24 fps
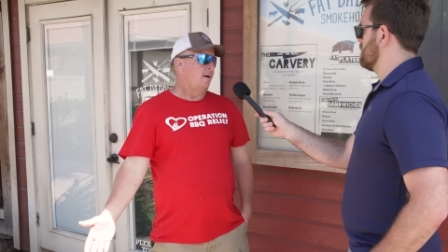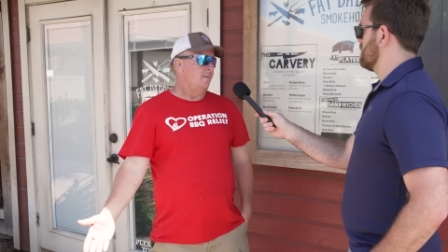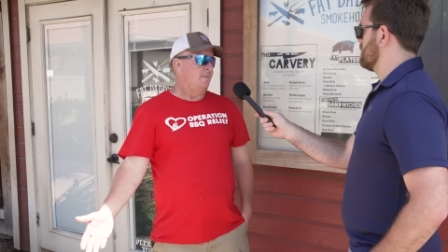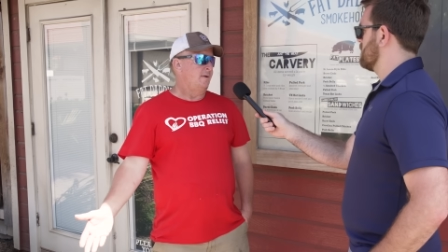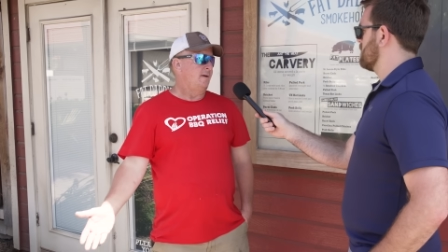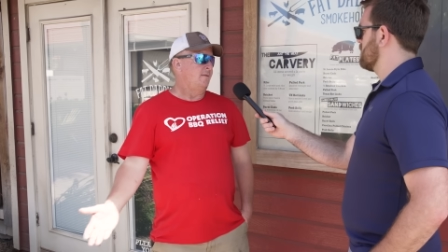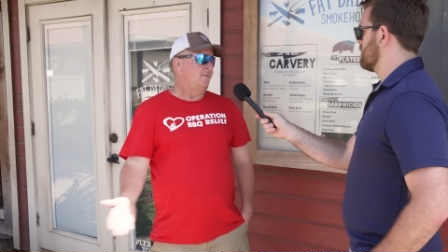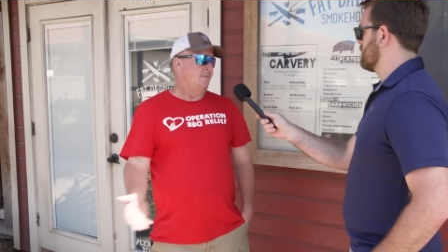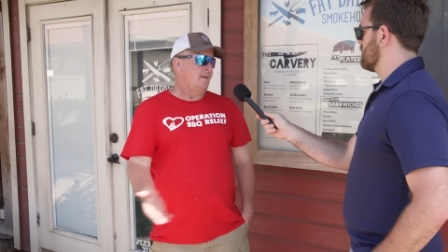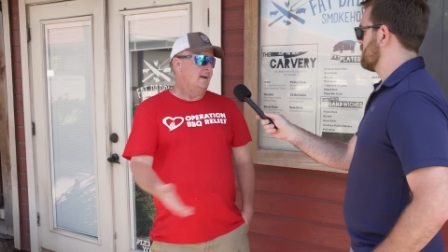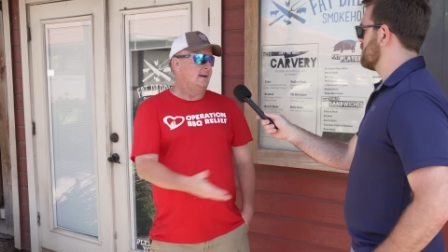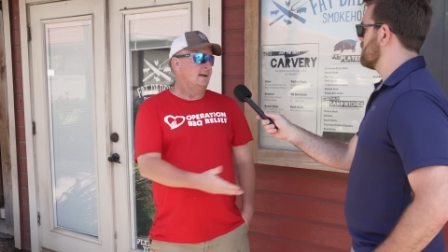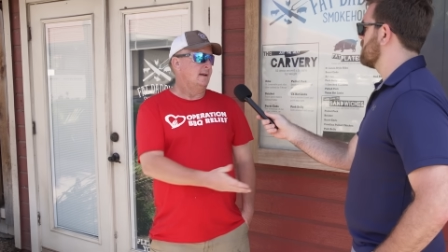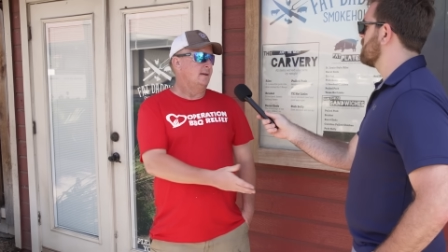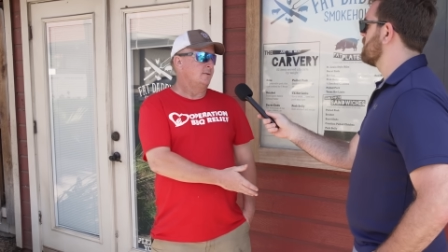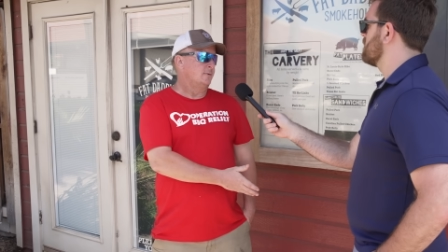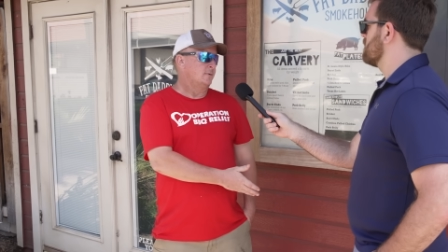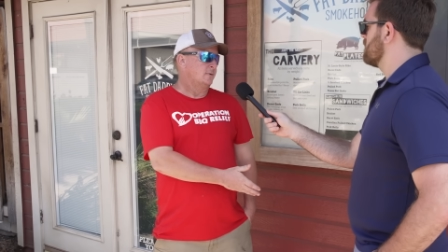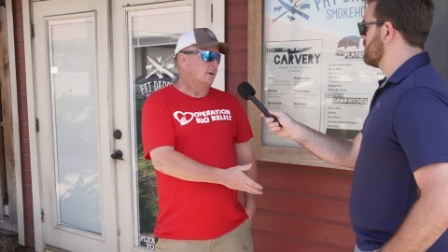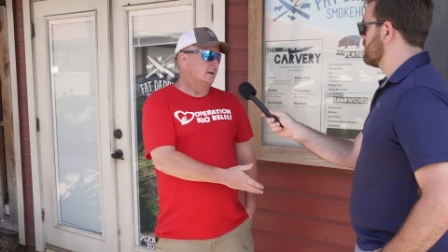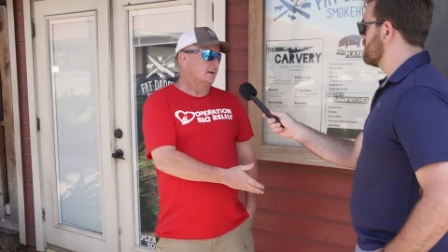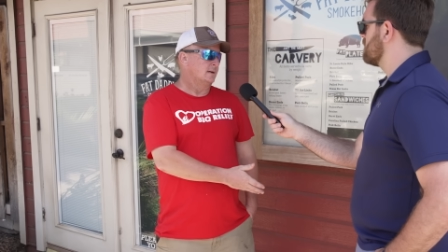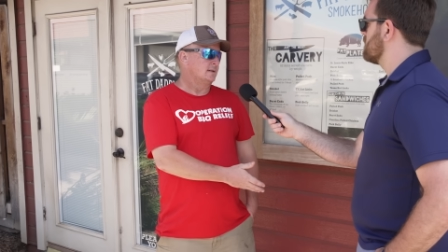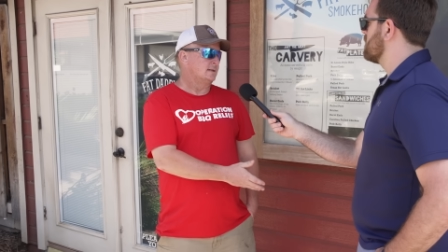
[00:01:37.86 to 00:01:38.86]
on me feeding
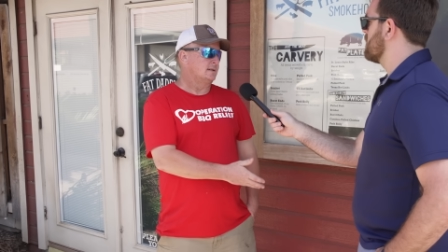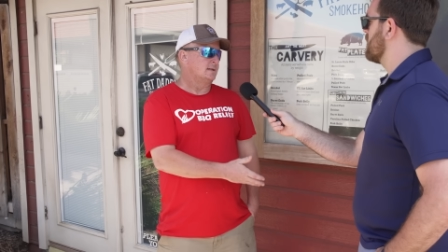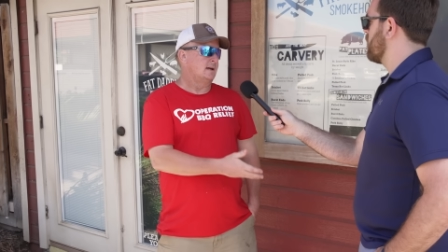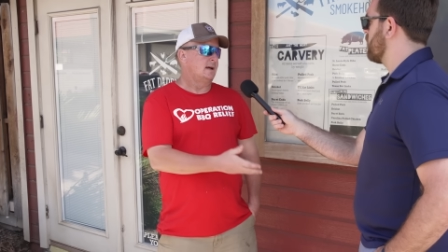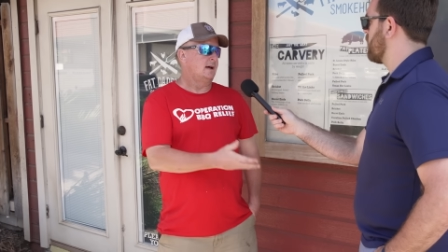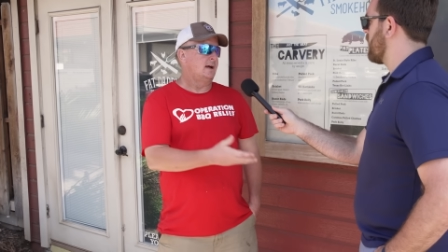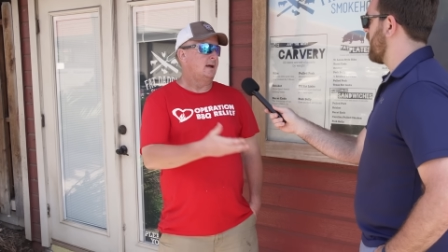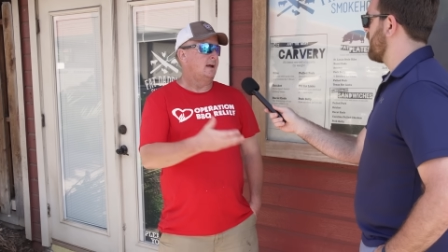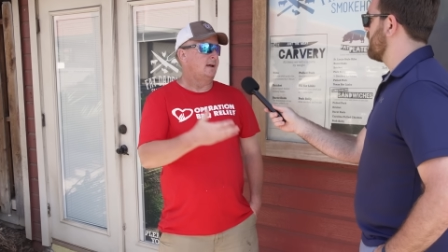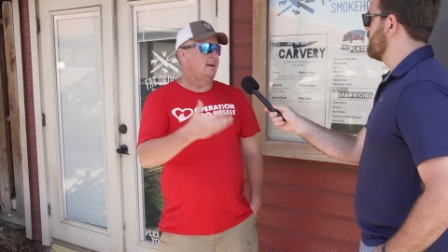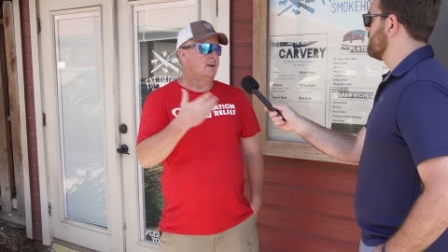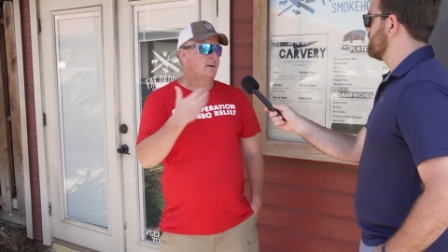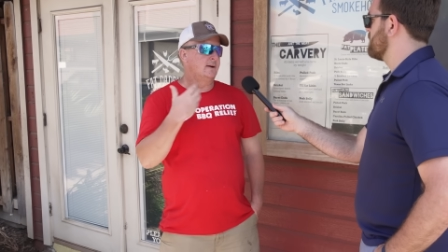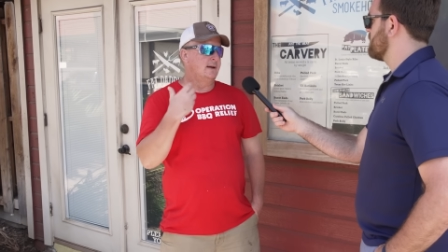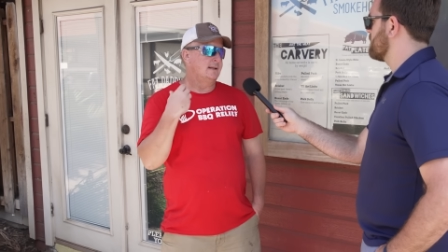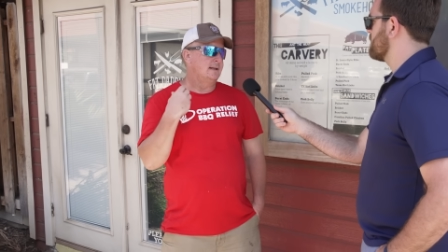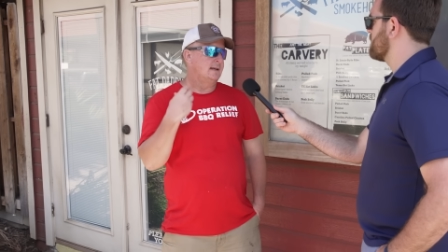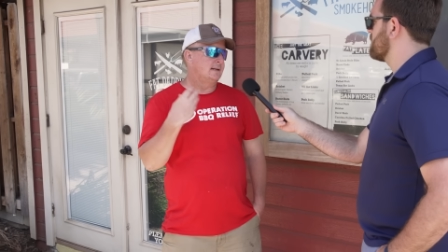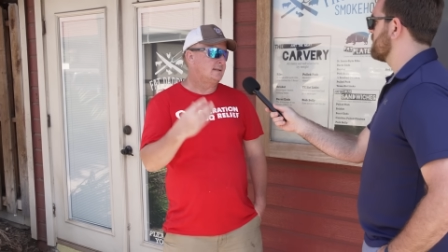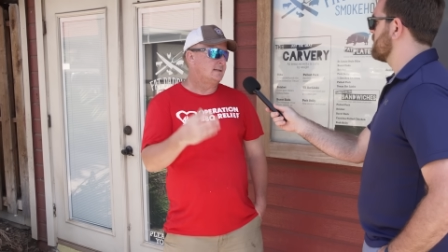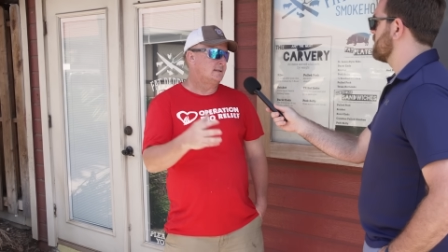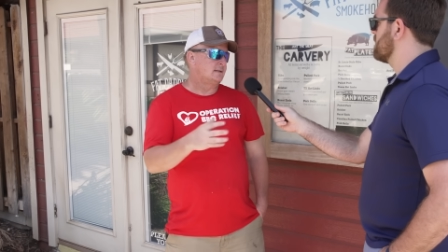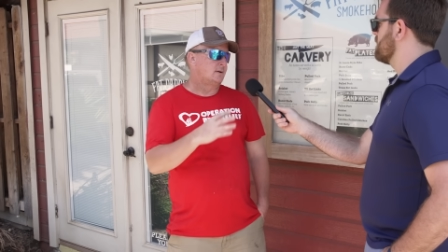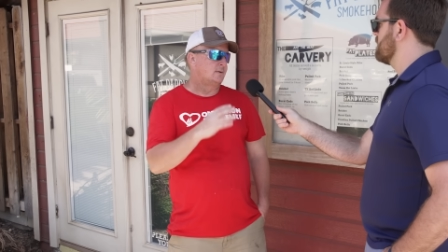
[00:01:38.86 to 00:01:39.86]
tourists. Right. Um, you know, and
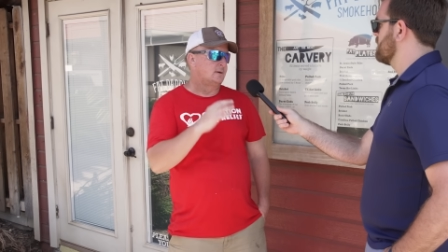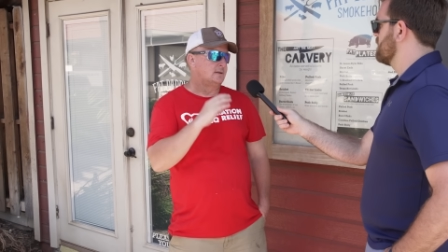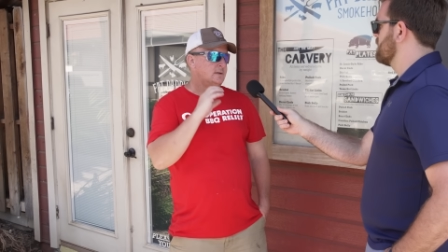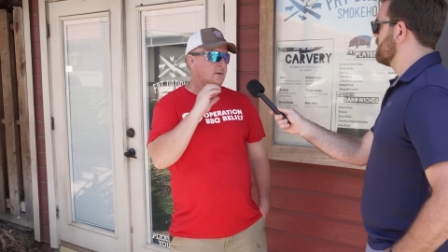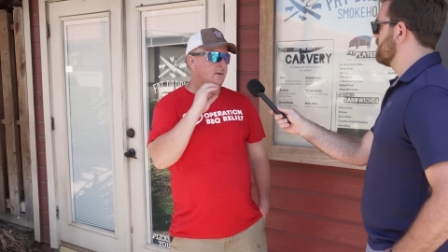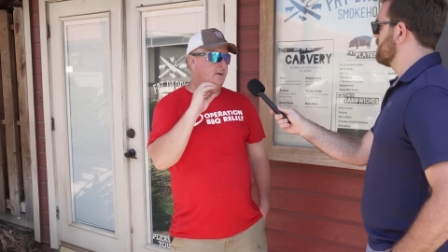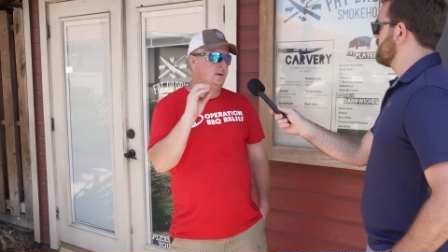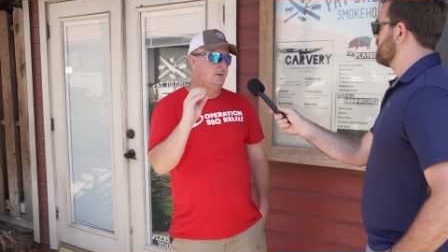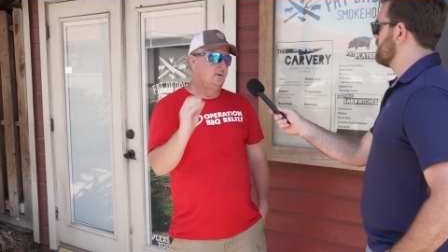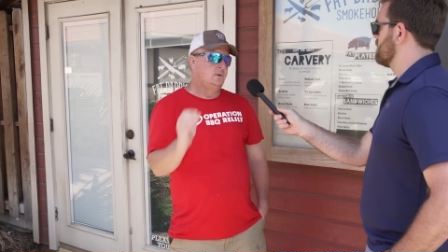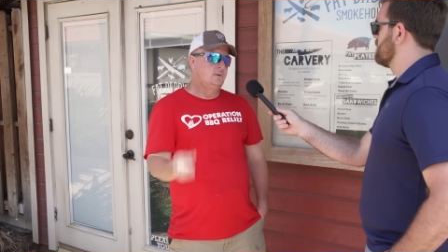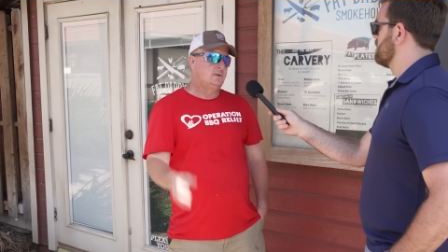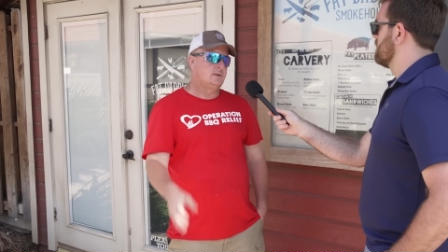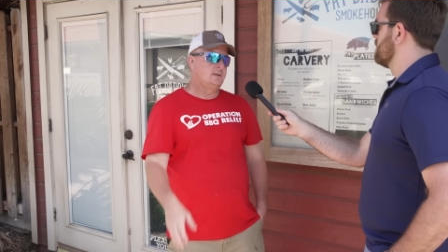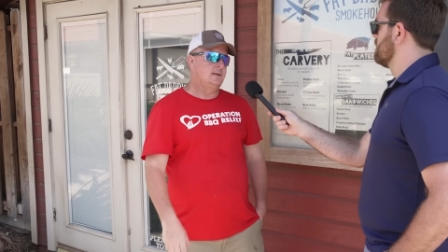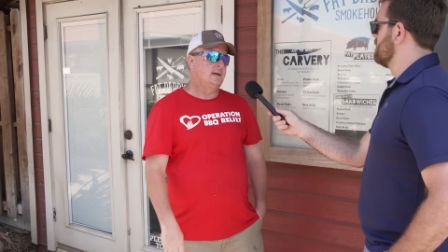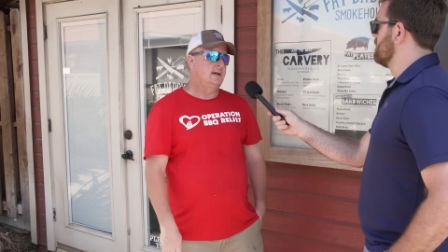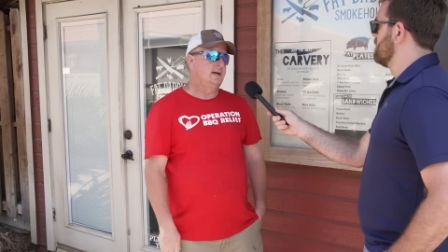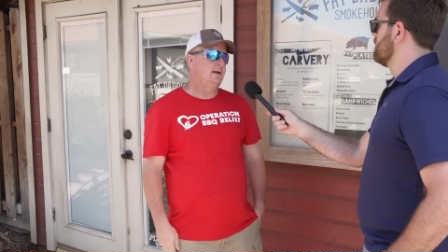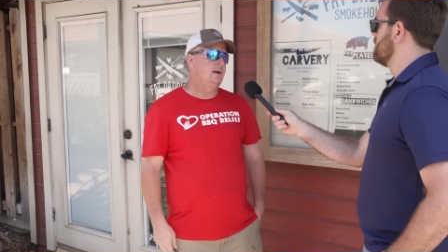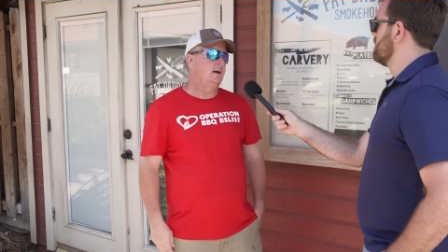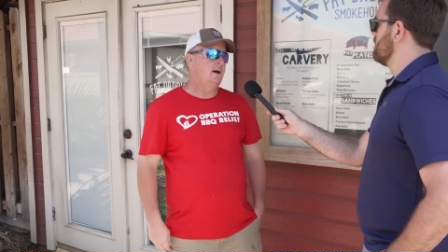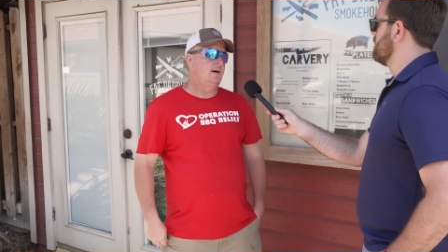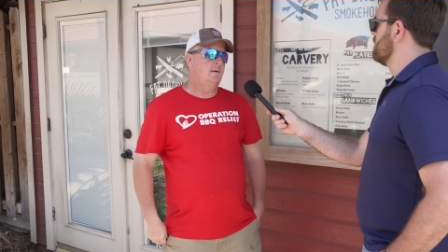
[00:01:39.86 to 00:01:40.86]
that's, so it's a huge
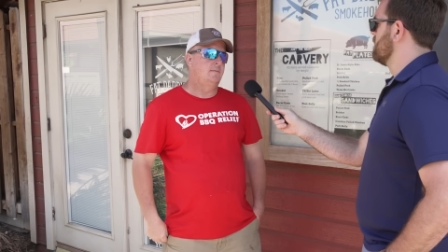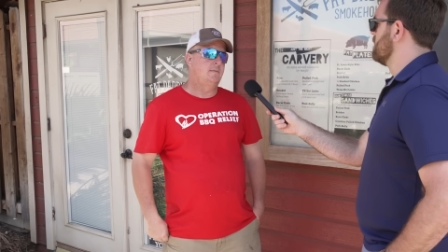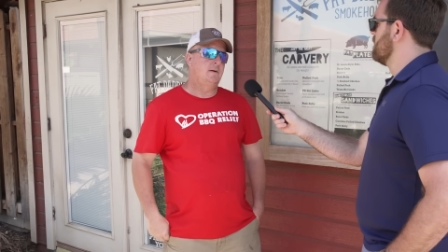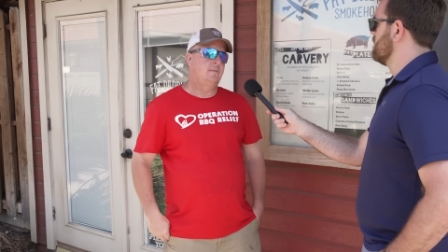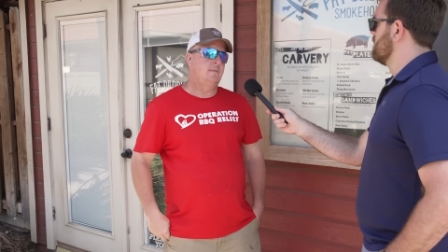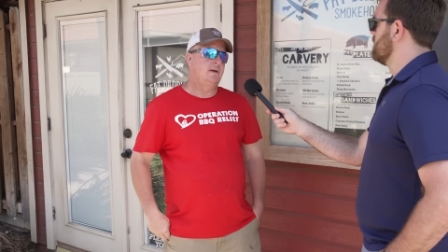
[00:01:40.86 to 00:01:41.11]
thing. Um, I